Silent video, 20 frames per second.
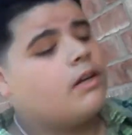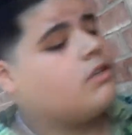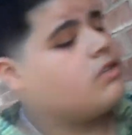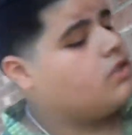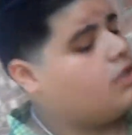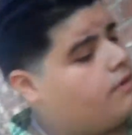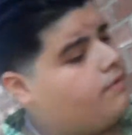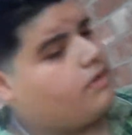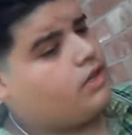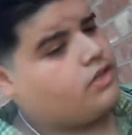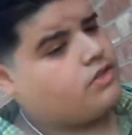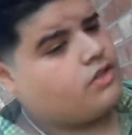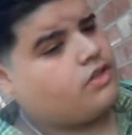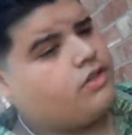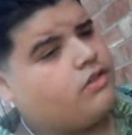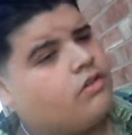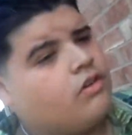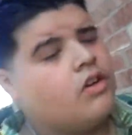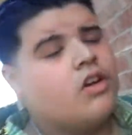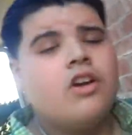Subscribe to the channel if you
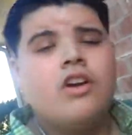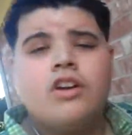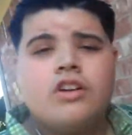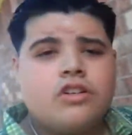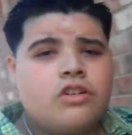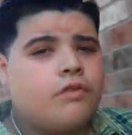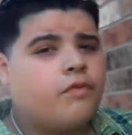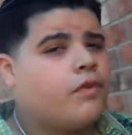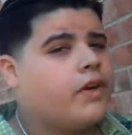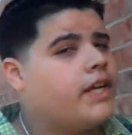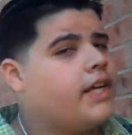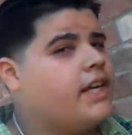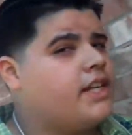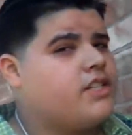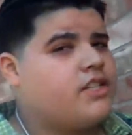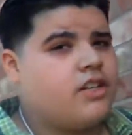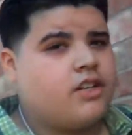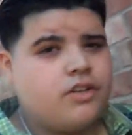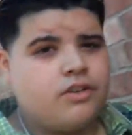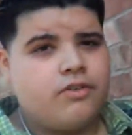guys are new. Don't forget
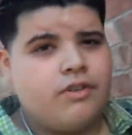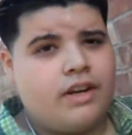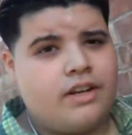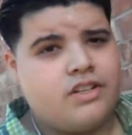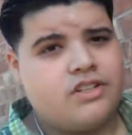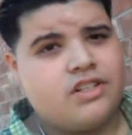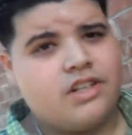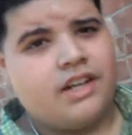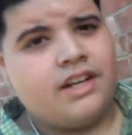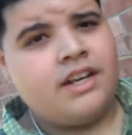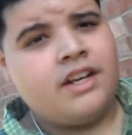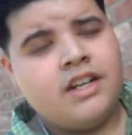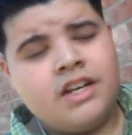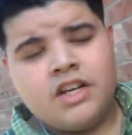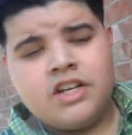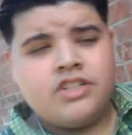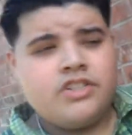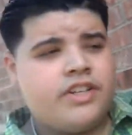you guys here to grind and shine.